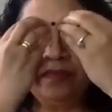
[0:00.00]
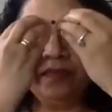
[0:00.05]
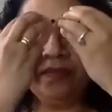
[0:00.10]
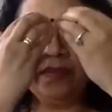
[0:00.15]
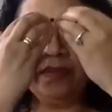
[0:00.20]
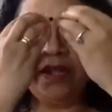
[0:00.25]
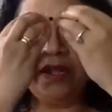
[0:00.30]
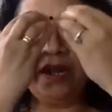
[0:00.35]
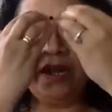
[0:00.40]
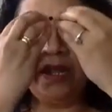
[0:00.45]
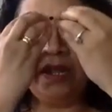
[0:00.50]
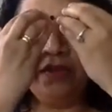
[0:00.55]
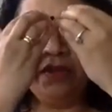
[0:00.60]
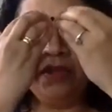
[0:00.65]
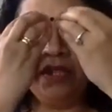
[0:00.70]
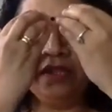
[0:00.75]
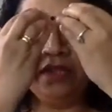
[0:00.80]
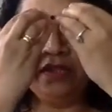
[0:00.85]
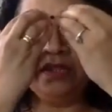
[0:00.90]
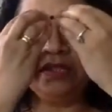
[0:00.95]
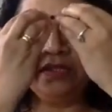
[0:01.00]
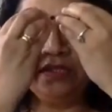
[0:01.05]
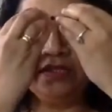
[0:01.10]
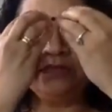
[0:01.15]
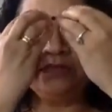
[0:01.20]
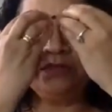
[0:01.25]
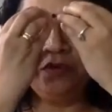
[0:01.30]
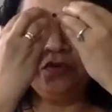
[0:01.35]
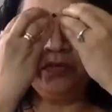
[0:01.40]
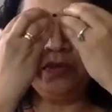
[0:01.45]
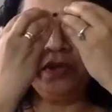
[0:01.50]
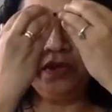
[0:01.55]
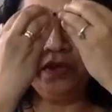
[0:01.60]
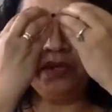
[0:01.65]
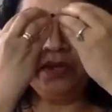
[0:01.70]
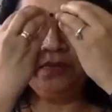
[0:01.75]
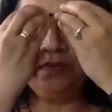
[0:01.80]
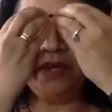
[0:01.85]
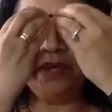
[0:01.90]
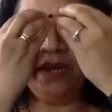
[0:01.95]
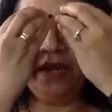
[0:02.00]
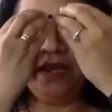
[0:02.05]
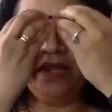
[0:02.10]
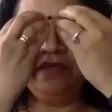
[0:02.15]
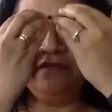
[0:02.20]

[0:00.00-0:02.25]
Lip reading: Allowing this moment in my life